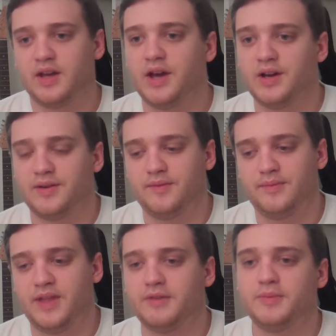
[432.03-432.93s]
Um,
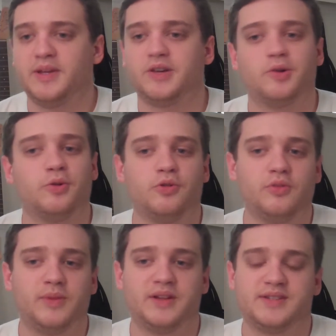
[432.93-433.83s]
that would be
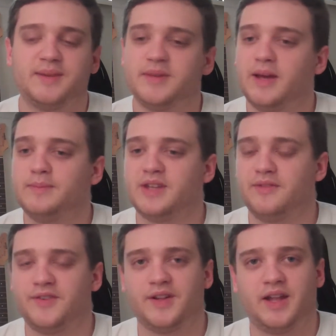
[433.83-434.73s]
cool, but sometimes I
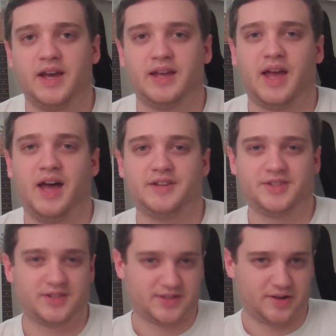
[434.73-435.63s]
feel like I
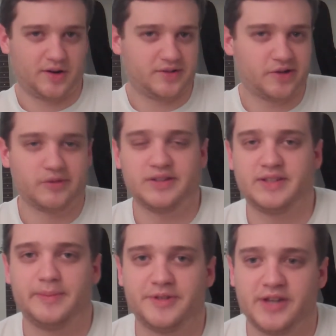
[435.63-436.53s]
should start a totally
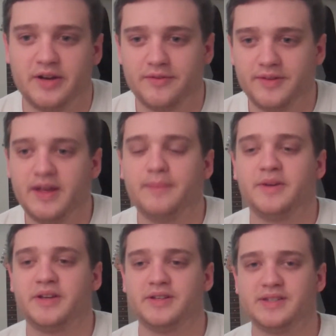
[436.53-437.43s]
separate channel for that
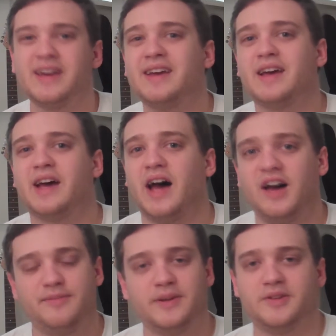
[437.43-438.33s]
because
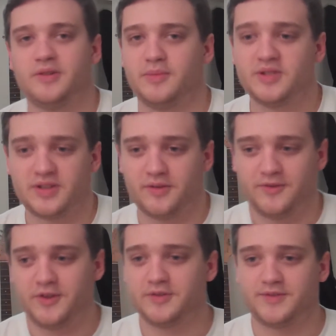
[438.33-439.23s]
I've been doing music
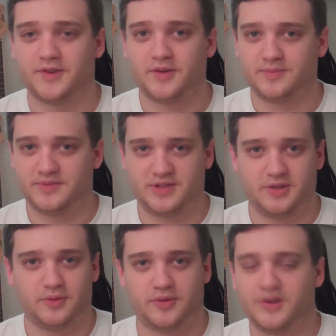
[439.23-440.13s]
reviews for
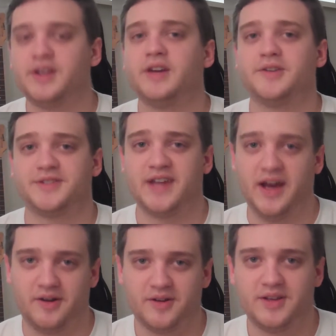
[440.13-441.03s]
two or three years
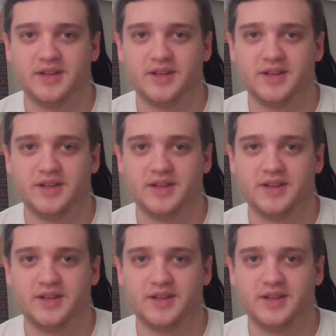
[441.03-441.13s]
now.